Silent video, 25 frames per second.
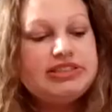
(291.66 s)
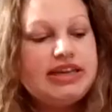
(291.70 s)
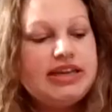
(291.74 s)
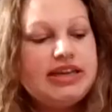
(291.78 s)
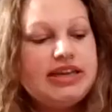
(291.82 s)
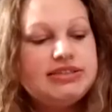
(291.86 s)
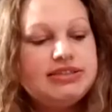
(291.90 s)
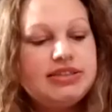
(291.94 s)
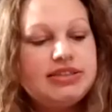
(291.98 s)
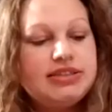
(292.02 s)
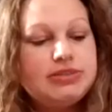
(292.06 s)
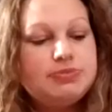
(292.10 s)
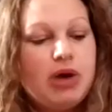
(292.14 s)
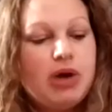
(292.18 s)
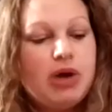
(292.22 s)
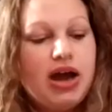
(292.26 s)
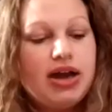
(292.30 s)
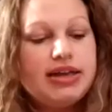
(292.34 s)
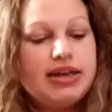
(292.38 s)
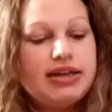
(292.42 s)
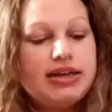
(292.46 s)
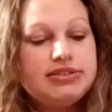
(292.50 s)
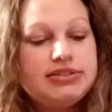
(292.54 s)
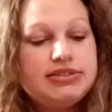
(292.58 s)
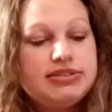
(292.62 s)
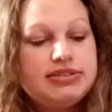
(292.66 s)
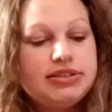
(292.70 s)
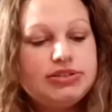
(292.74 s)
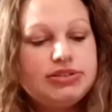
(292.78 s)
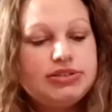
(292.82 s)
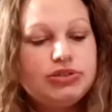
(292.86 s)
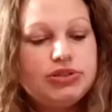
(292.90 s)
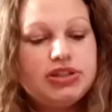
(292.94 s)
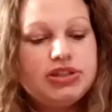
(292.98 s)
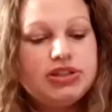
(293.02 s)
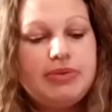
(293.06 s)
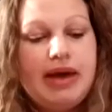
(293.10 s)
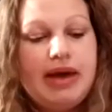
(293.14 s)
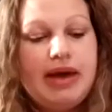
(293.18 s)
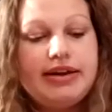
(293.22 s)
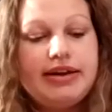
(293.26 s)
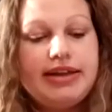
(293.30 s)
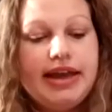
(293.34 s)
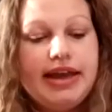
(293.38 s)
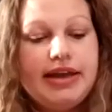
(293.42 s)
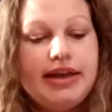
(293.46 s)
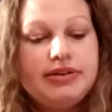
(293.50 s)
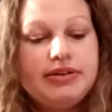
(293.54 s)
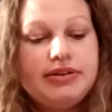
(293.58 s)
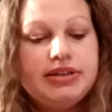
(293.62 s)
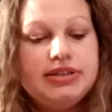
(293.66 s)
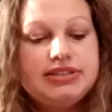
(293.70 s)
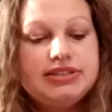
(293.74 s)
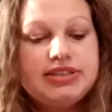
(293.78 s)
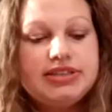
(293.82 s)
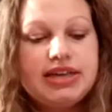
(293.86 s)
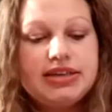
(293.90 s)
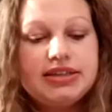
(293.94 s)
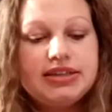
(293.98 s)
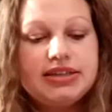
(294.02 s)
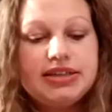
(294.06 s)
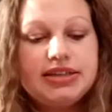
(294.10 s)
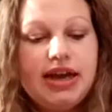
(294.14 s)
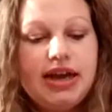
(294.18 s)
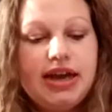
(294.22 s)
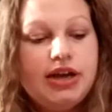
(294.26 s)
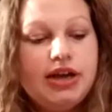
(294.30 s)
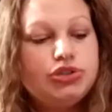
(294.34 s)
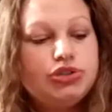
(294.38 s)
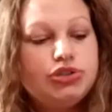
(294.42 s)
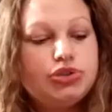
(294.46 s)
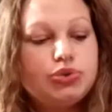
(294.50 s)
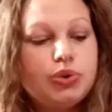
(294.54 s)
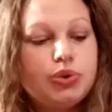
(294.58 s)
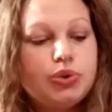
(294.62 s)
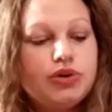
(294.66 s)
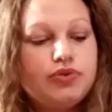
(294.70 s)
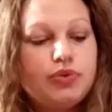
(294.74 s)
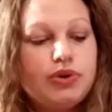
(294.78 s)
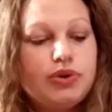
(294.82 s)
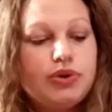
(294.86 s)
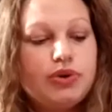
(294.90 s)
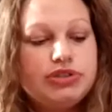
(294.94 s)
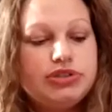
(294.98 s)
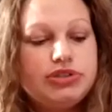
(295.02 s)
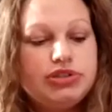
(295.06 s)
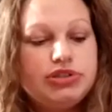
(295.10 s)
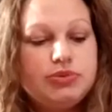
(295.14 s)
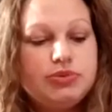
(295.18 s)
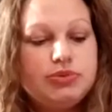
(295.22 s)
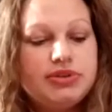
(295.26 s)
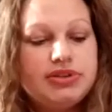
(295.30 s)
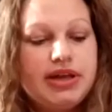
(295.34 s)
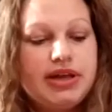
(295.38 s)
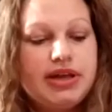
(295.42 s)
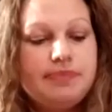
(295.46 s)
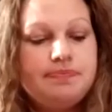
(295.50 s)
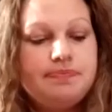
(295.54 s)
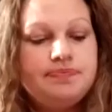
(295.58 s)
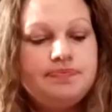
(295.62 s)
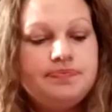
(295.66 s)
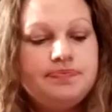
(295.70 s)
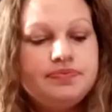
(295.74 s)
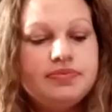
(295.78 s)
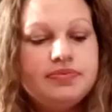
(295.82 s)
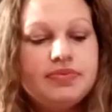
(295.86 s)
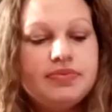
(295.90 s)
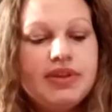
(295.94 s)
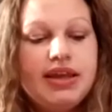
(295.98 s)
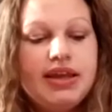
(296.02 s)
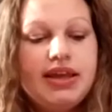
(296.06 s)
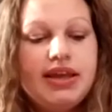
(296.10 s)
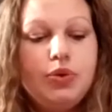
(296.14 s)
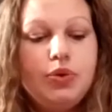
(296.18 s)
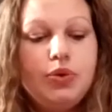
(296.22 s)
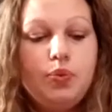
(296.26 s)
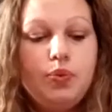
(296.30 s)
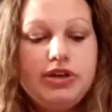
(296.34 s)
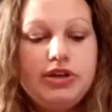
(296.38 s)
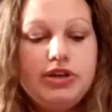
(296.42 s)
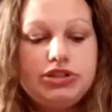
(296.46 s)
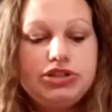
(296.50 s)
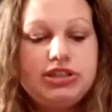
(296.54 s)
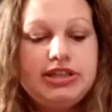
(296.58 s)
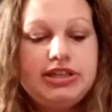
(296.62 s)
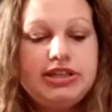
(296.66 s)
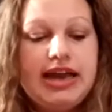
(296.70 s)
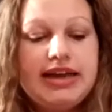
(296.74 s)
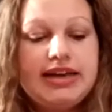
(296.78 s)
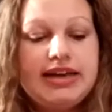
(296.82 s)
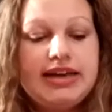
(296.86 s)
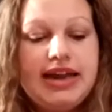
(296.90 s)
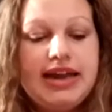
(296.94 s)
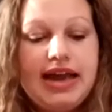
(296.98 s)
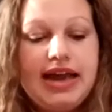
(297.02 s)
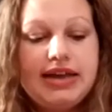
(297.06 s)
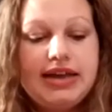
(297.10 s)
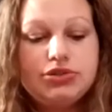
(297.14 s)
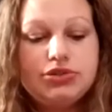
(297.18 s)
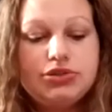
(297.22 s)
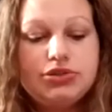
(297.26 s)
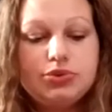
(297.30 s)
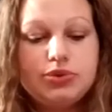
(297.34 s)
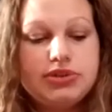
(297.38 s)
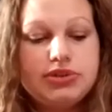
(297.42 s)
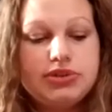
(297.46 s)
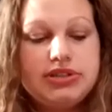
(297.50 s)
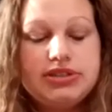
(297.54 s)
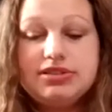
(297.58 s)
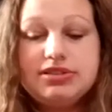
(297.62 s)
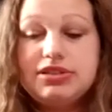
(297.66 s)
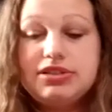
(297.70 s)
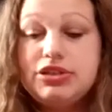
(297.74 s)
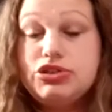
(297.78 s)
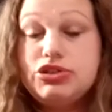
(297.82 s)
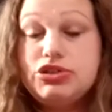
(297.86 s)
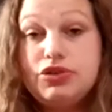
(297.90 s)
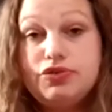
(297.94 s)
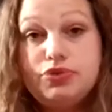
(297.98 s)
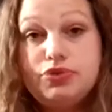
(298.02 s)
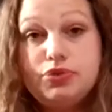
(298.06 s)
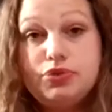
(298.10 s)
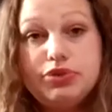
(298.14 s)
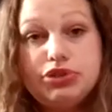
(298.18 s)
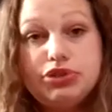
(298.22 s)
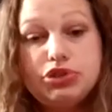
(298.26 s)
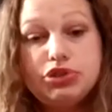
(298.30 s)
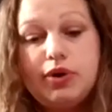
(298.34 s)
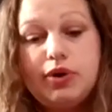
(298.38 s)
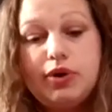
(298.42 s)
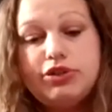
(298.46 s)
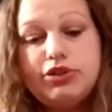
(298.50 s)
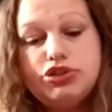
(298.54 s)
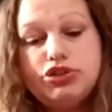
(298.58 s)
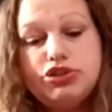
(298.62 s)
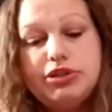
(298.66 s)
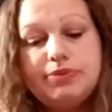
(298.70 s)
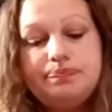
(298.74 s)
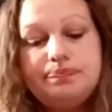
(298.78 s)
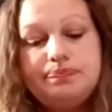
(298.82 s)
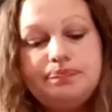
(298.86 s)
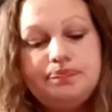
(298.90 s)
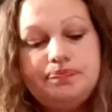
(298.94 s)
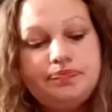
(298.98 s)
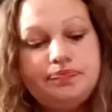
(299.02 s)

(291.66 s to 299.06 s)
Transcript: hands in his pockets, then took them out again, suddenly unsure of what to do with them. He wished he hadn't asked Dorothy such a foolish question.